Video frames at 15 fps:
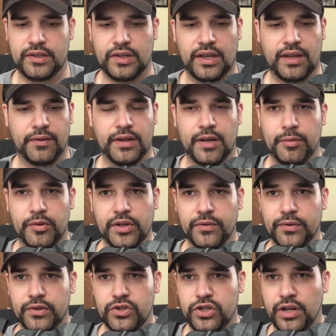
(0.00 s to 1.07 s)
I have a couple
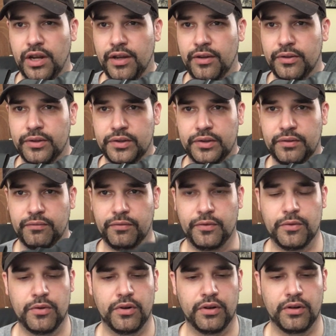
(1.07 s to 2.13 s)
different shells
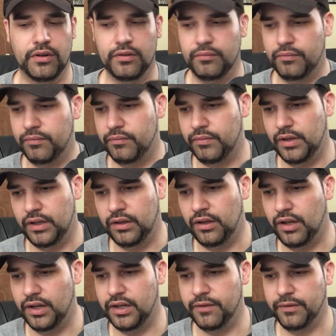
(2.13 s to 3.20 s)
for a
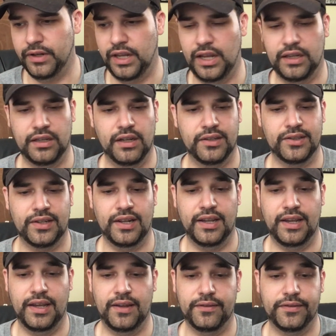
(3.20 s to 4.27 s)
lot of different handguns that I
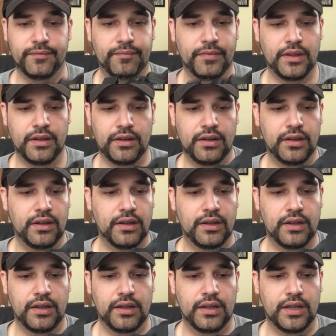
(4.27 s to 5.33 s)
have,
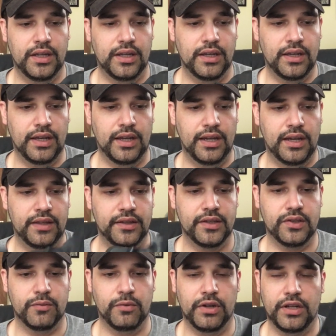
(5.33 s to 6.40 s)
and this
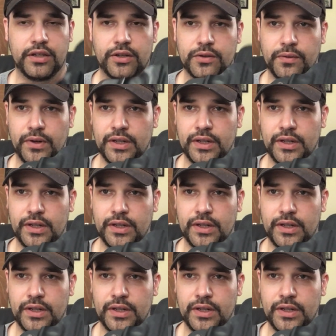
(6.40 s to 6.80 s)
is what I use for